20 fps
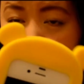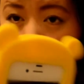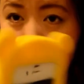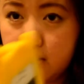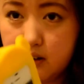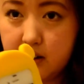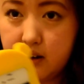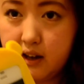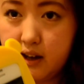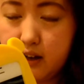
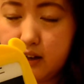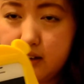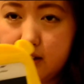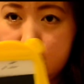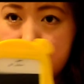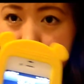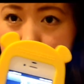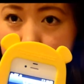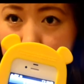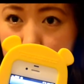
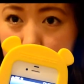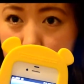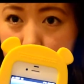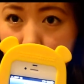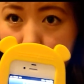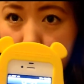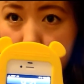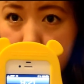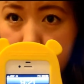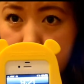
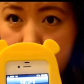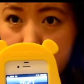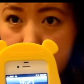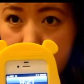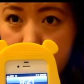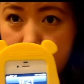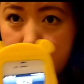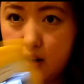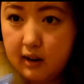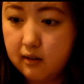9:21
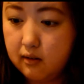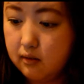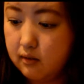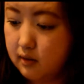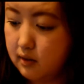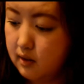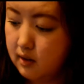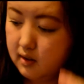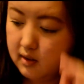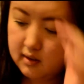right now.
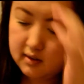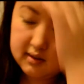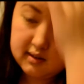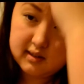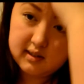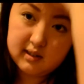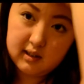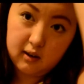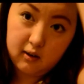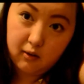
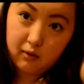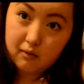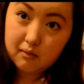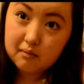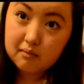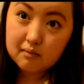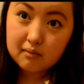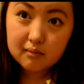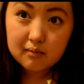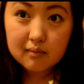So
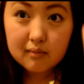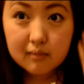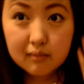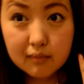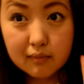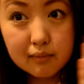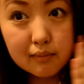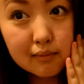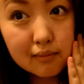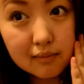
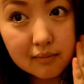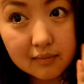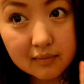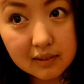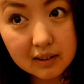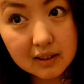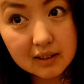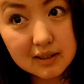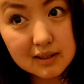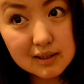
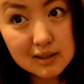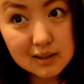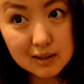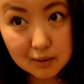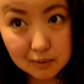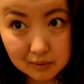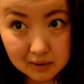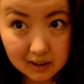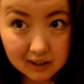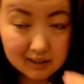it's
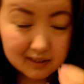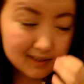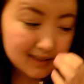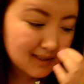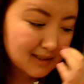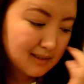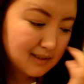still nice.